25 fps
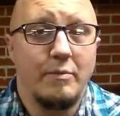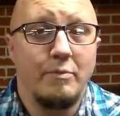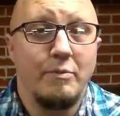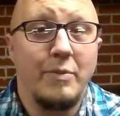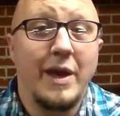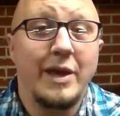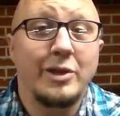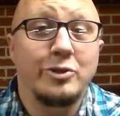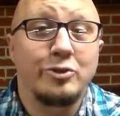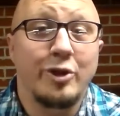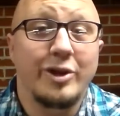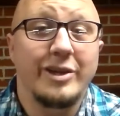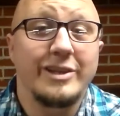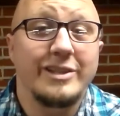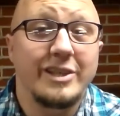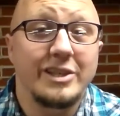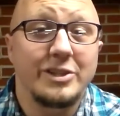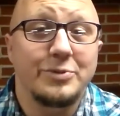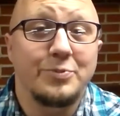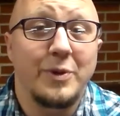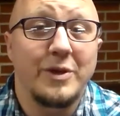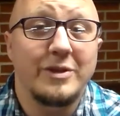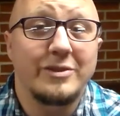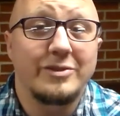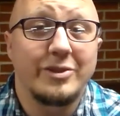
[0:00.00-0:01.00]
Big drink
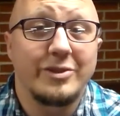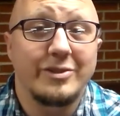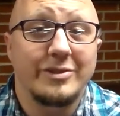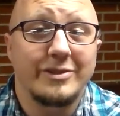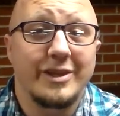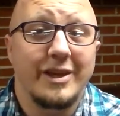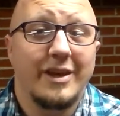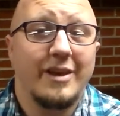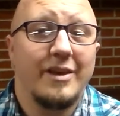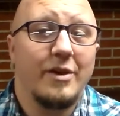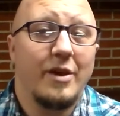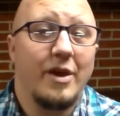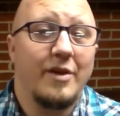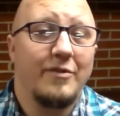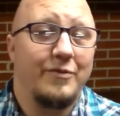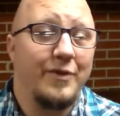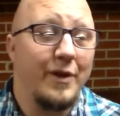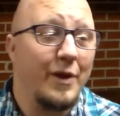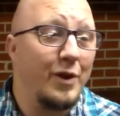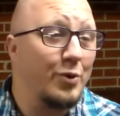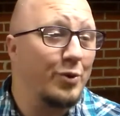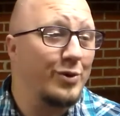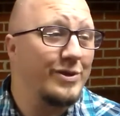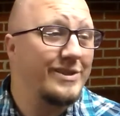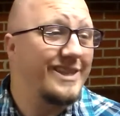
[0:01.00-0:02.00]
dispensers
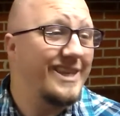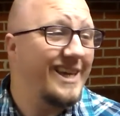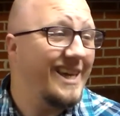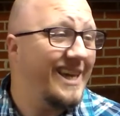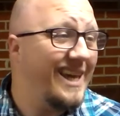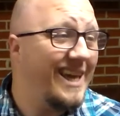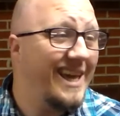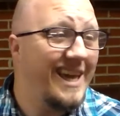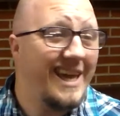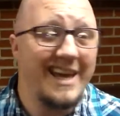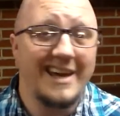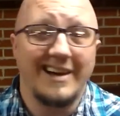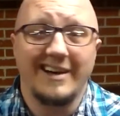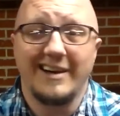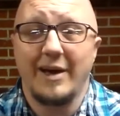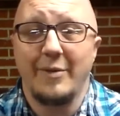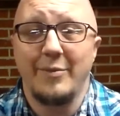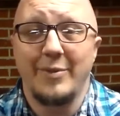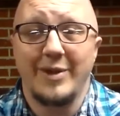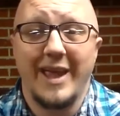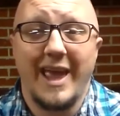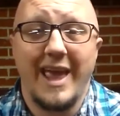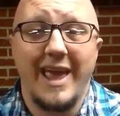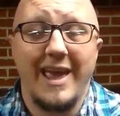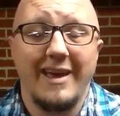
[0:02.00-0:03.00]
filled with tea and
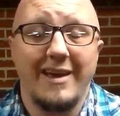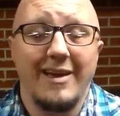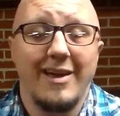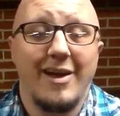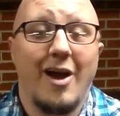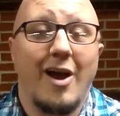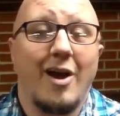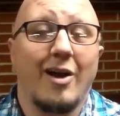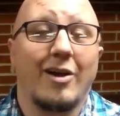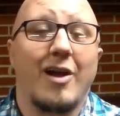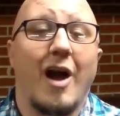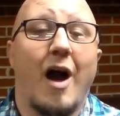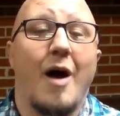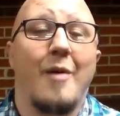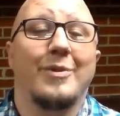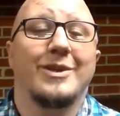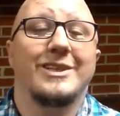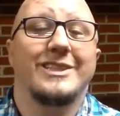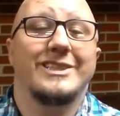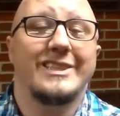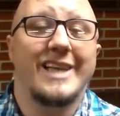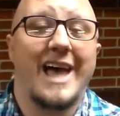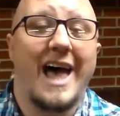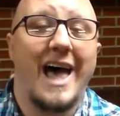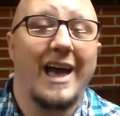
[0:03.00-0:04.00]
lemonade are common
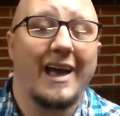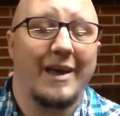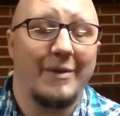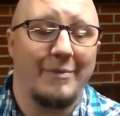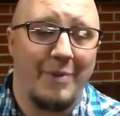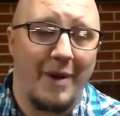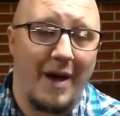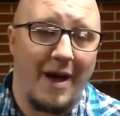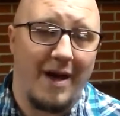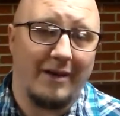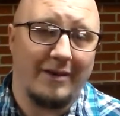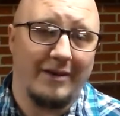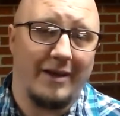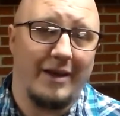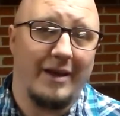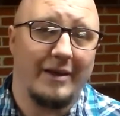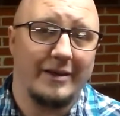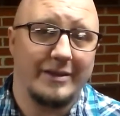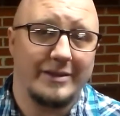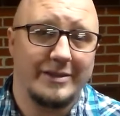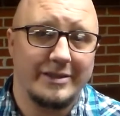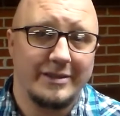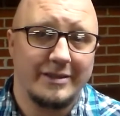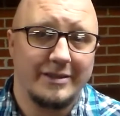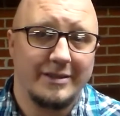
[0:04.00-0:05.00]
sight at
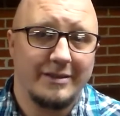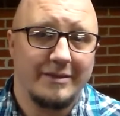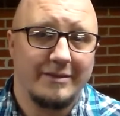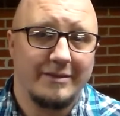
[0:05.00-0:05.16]
potlucks.